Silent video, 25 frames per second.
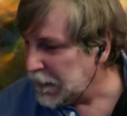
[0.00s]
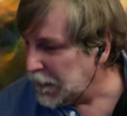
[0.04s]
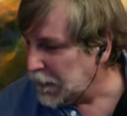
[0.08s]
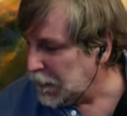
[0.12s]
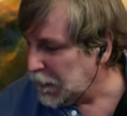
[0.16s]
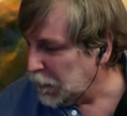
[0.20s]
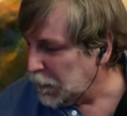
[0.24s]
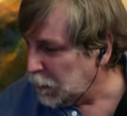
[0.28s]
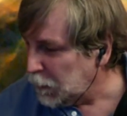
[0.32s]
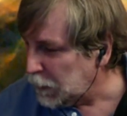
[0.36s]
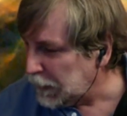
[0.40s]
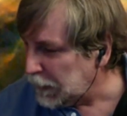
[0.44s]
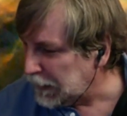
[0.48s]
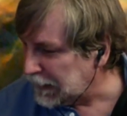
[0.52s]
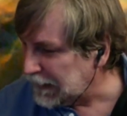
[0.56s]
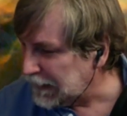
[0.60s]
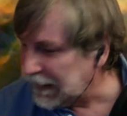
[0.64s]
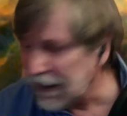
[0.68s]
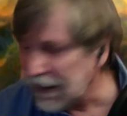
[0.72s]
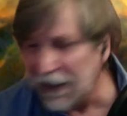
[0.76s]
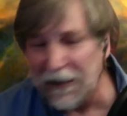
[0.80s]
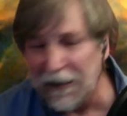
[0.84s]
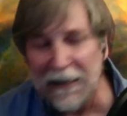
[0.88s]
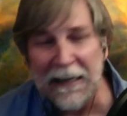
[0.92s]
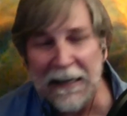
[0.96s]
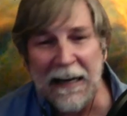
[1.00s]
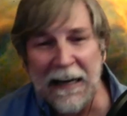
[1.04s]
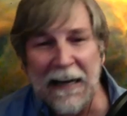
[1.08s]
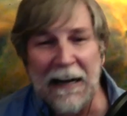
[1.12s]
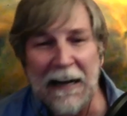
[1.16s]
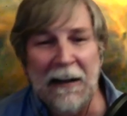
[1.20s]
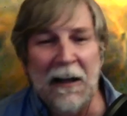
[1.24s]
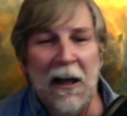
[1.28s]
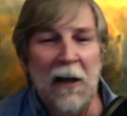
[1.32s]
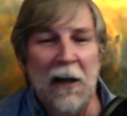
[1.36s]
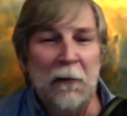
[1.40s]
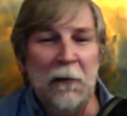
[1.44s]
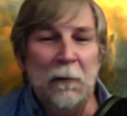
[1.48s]
when Kellyanne
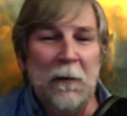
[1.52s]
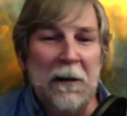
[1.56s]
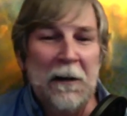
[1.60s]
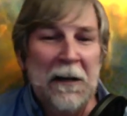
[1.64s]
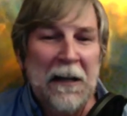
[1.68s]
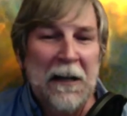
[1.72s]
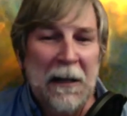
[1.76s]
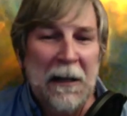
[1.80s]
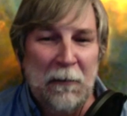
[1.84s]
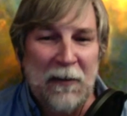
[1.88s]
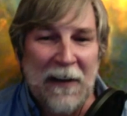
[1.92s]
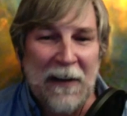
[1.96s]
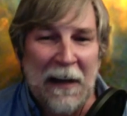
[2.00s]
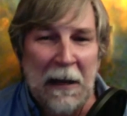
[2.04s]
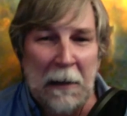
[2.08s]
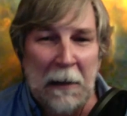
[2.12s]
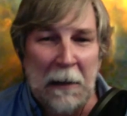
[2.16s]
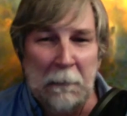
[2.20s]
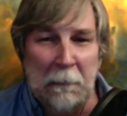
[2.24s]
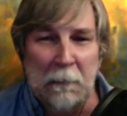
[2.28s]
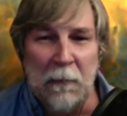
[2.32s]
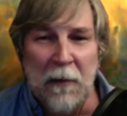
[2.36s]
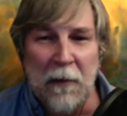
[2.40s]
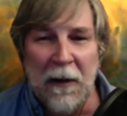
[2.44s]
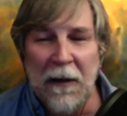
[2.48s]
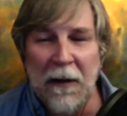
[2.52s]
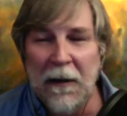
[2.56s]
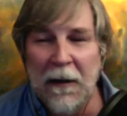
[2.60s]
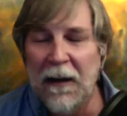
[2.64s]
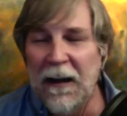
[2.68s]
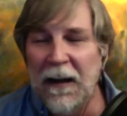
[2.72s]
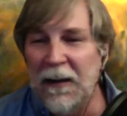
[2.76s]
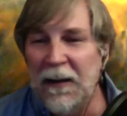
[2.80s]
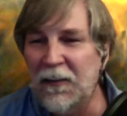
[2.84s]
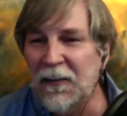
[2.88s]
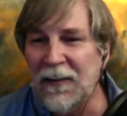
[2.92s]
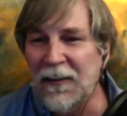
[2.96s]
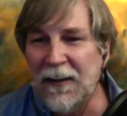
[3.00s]
Conway comes out
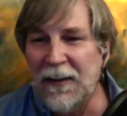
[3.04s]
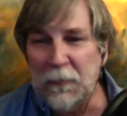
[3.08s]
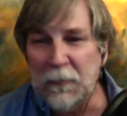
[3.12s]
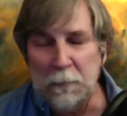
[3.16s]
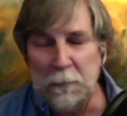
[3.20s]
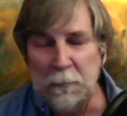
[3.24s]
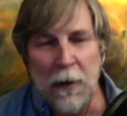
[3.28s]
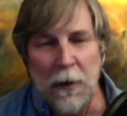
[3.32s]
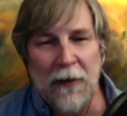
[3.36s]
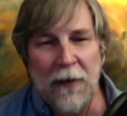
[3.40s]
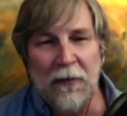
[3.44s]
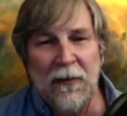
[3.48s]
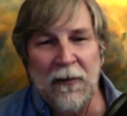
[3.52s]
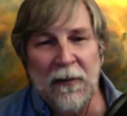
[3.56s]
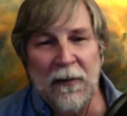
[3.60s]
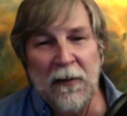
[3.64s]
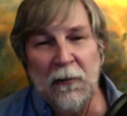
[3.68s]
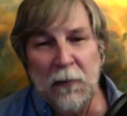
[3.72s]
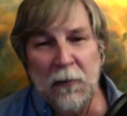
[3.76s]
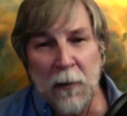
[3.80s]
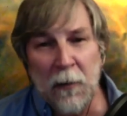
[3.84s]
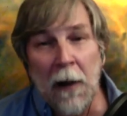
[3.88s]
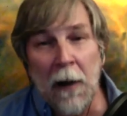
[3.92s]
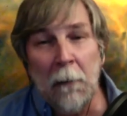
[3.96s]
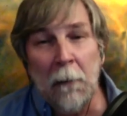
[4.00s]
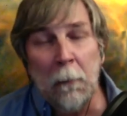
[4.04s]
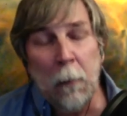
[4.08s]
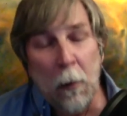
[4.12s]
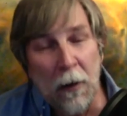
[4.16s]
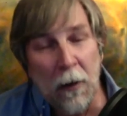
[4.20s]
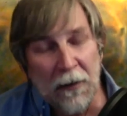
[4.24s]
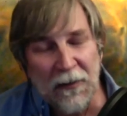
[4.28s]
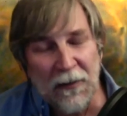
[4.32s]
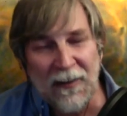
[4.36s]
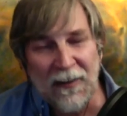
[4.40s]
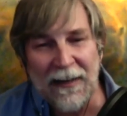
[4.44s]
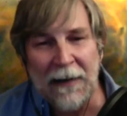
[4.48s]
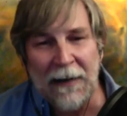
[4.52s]
and says President Trump
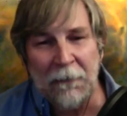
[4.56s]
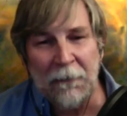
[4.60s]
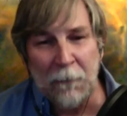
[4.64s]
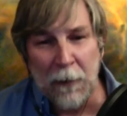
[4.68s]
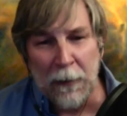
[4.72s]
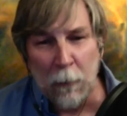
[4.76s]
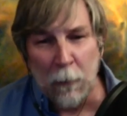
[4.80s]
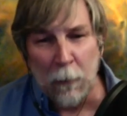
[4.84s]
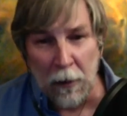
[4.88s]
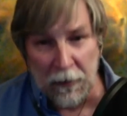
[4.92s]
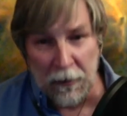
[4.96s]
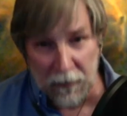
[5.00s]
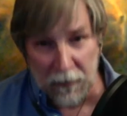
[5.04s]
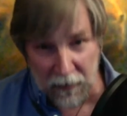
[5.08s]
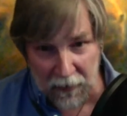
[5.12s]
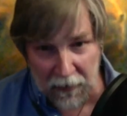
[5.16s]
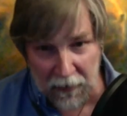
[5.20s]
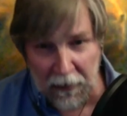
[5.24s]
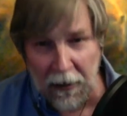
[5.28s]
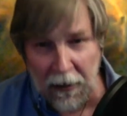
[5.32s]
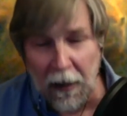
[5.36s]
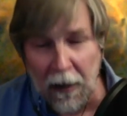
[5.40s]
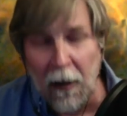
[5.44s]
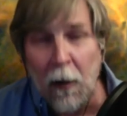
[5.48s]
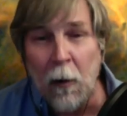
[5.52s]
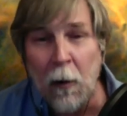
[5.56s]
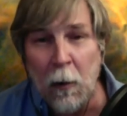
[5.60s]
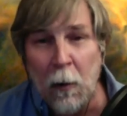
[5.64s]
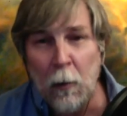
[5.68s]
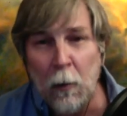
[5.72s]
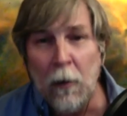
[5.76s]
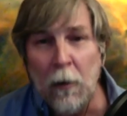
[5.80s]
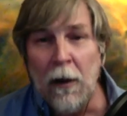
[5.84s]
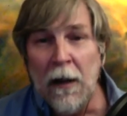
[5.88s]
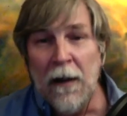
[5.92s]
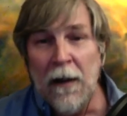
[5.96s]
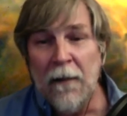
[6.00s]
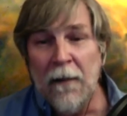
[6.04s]
wants everyone to
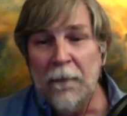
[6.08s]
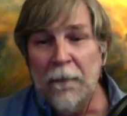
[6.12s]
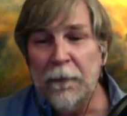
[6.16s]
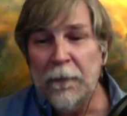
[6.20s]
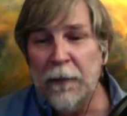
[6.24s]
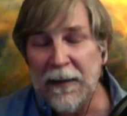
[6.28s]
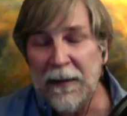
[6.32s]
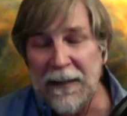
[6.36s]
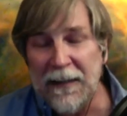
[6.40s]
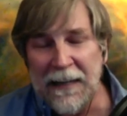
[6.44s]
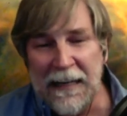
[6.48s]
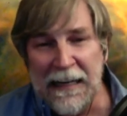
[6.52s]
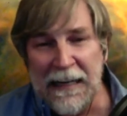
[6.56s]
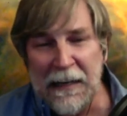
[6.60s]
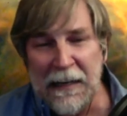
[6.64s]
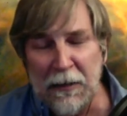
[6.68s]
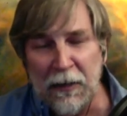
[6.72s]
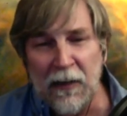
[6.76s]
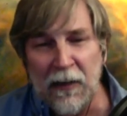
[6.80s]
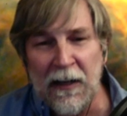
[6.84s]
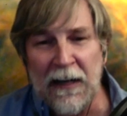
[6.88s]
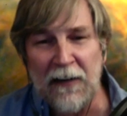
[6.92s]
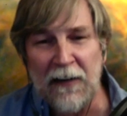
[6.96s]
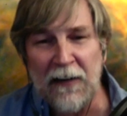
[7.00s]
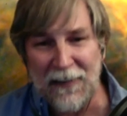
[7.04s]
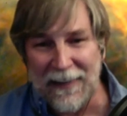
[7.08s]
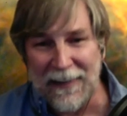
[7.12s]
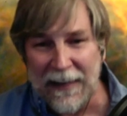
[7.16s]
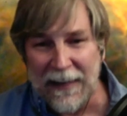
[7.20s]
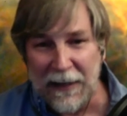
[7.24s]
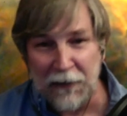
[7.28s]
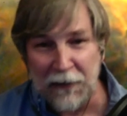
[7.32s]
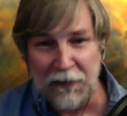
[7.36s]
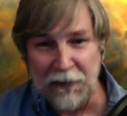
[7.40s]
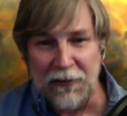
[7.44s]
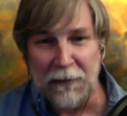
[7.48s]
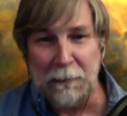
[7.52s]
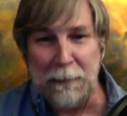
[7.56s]
know that he thinks
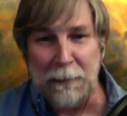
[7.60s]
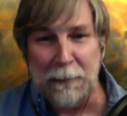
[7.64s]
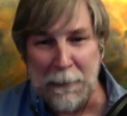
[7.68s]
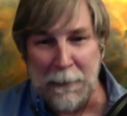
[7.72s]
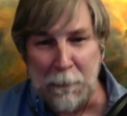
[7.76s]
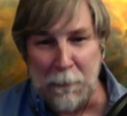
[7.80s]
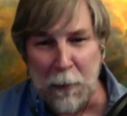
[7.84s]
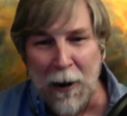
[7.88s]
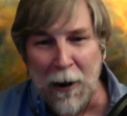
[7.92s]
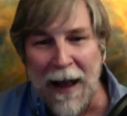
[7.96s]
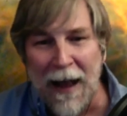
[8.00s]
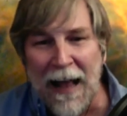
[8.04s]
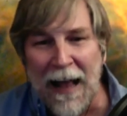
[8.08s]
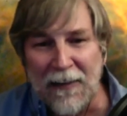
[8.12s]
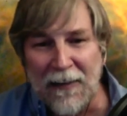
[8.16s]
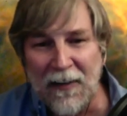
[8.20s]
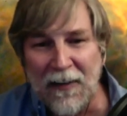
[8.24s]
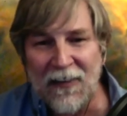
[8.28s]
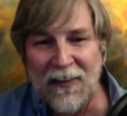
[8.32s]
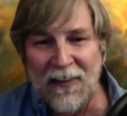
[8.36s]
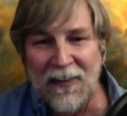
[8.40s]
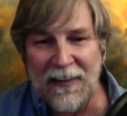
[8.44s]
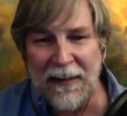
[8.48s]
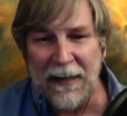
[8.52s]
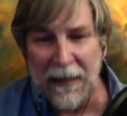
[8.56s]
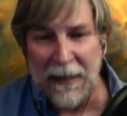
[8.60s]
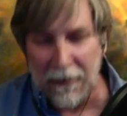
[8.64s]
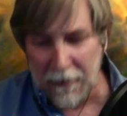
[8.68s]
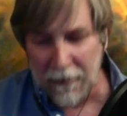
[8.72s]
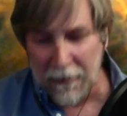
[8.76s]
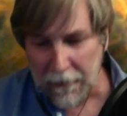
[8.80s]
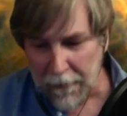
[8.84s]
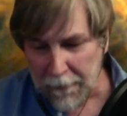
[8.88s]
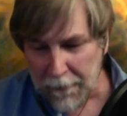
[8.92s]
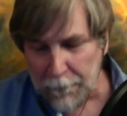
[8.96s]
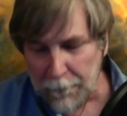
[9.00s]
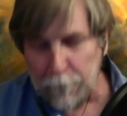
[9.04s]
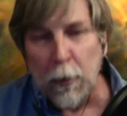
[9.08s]
they should be practicing
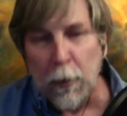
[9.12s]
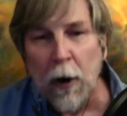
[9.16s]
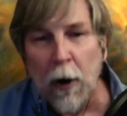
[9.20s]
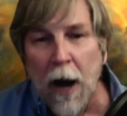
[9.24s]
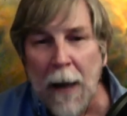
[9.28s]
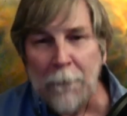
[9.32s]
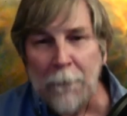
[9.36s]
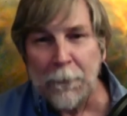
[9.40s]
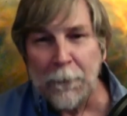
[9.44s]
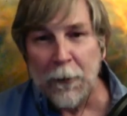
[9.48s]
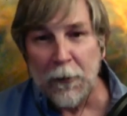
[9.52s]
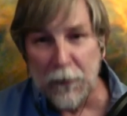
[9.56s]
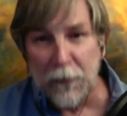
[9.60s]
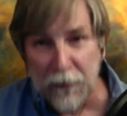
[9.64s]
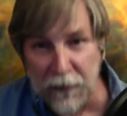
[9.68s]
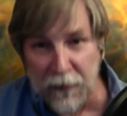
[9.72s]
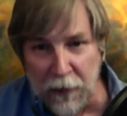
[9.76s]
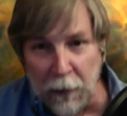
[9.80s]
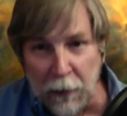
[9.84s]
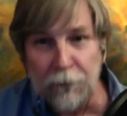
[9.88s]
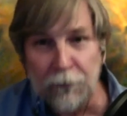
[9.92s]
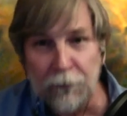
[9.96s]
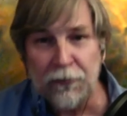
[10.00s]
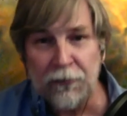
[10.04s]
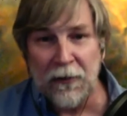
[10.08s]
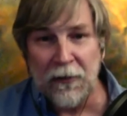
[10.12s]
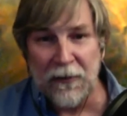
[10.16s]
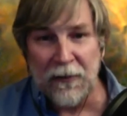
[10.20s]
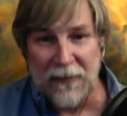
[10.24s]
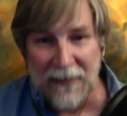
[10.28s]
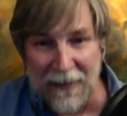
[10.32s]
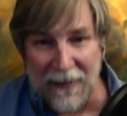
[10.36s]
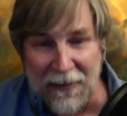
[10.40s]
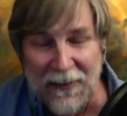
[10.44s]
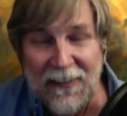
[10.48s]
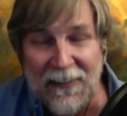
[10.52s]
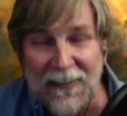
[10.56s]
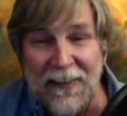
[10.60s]
proper social
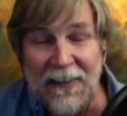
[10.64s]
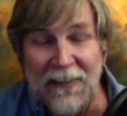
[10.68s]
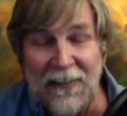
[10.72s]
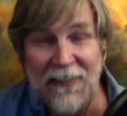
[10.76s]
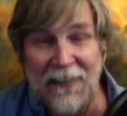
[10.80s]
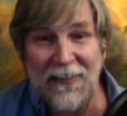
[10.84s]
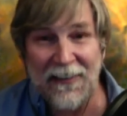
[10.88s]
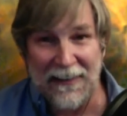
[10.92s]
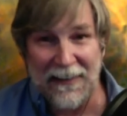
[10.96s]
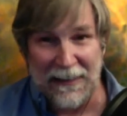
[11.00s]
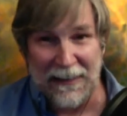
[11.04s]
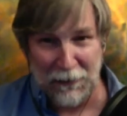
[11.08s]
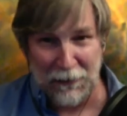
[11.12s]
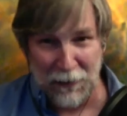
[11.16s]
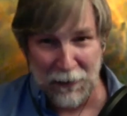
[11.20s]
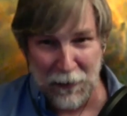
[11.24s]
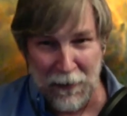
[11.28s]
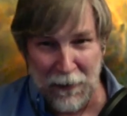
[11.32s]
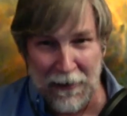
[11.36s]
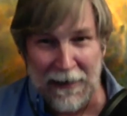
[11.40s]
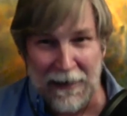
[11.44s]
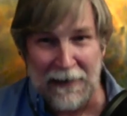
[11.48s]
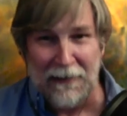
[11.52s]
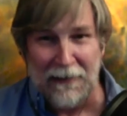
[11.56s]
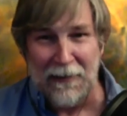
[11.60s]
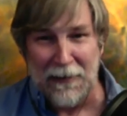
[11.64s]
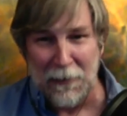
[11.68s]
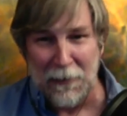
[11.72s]
distancing during their